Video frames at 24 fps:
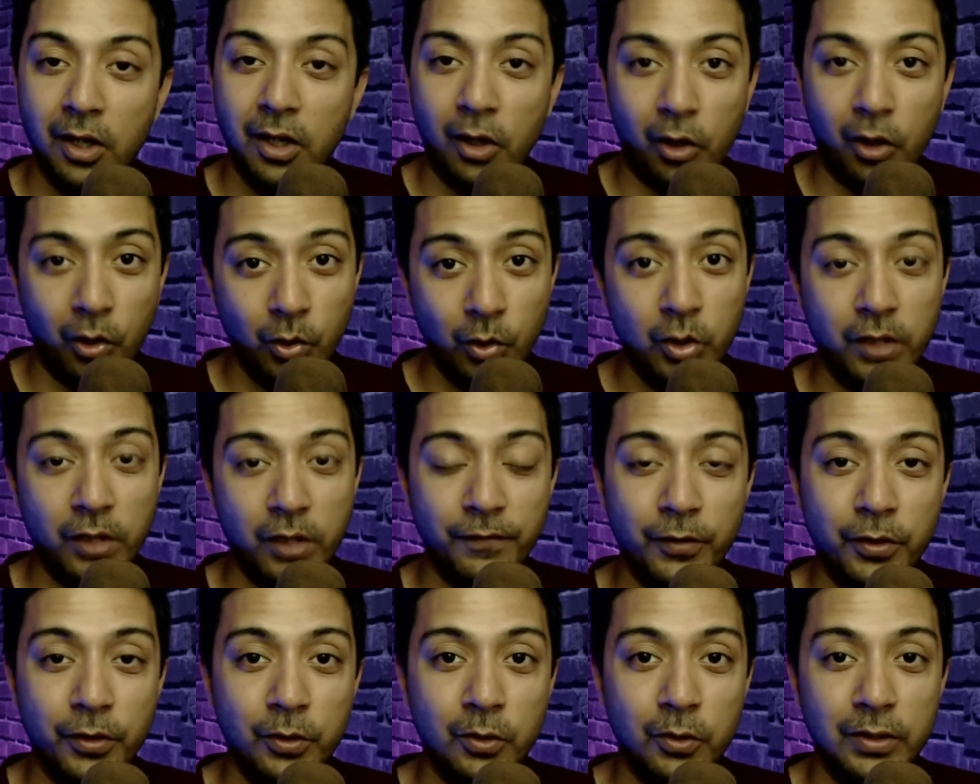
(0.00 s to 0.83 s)
All you have
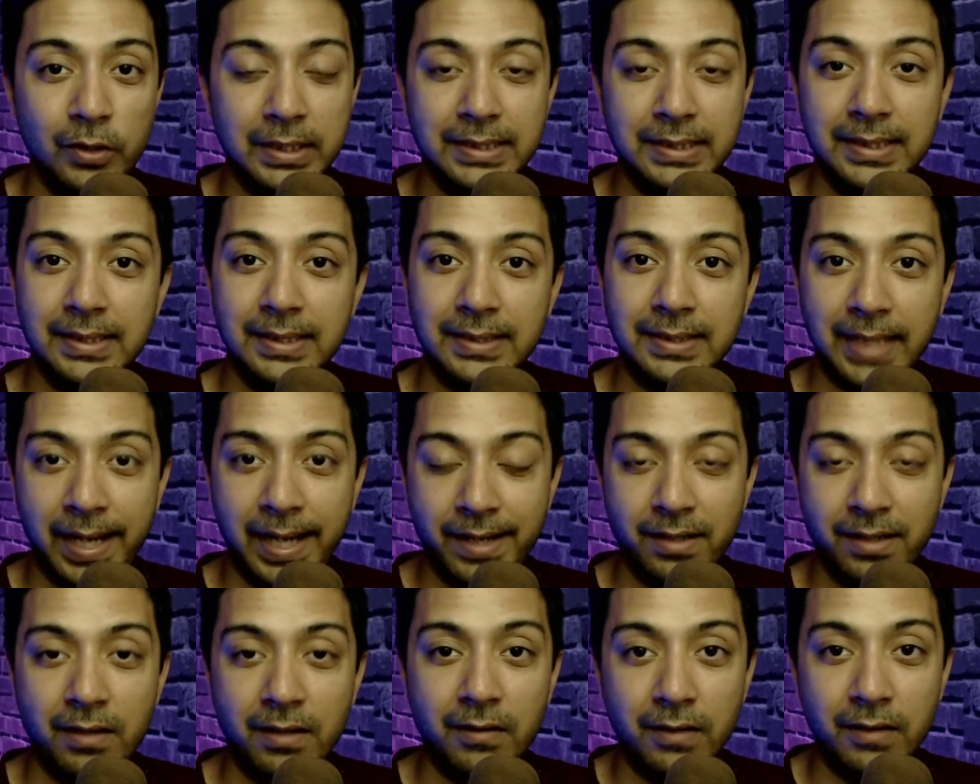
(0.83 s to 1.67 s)
to do is just
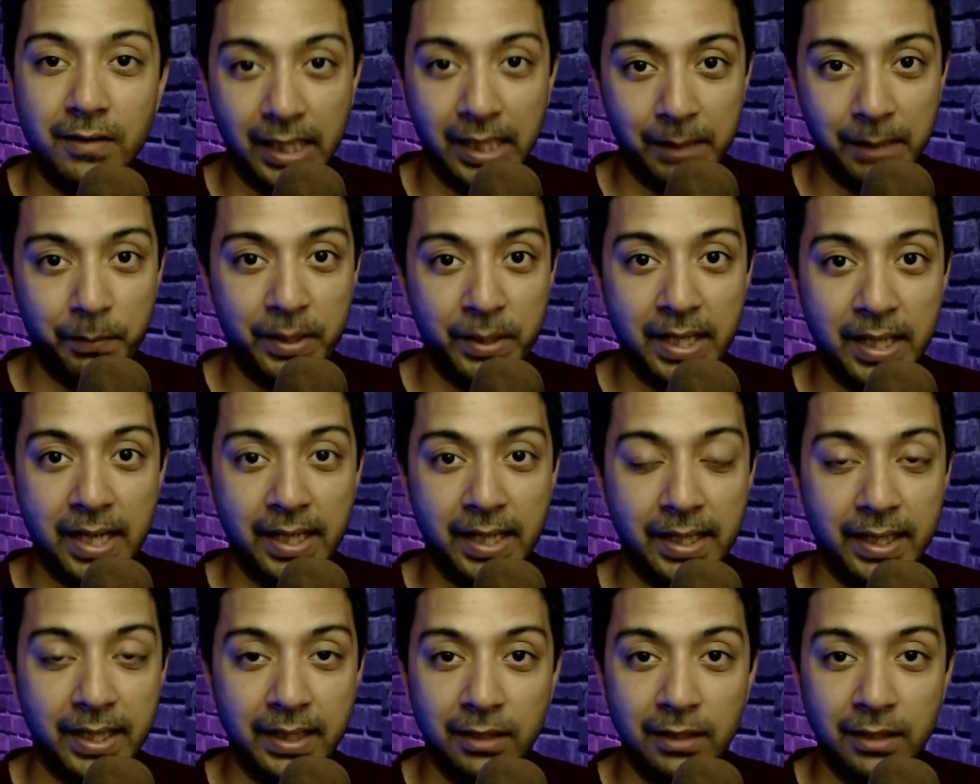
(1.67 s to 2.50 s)
enter the
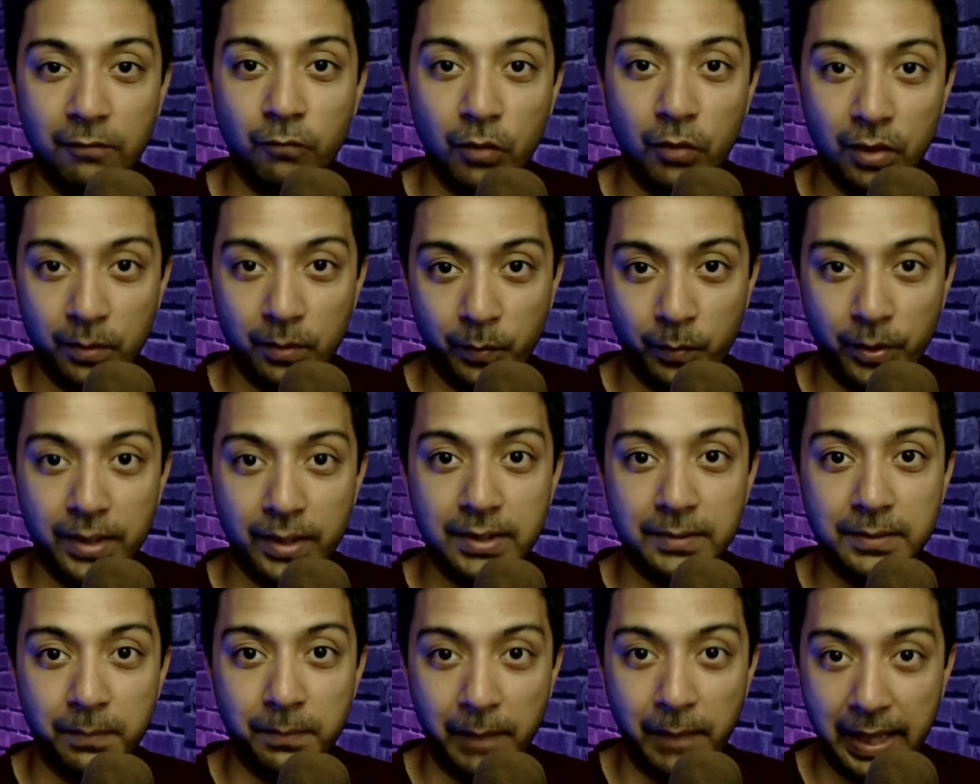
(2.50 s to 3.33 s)
API in the
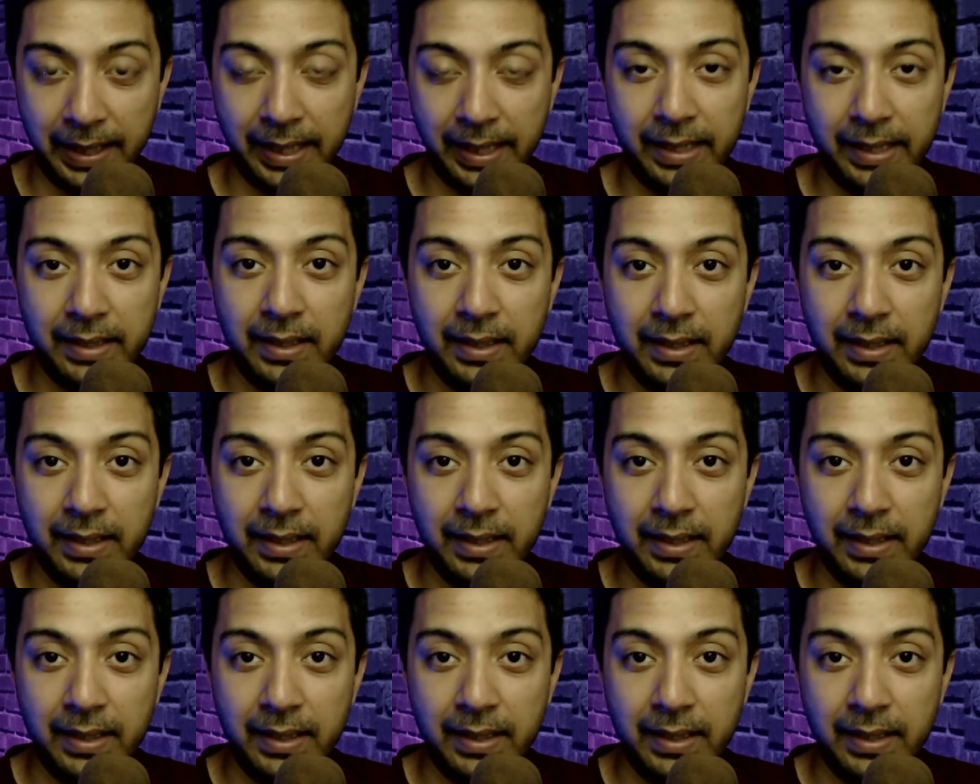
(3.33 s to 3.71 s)
WordPress backend.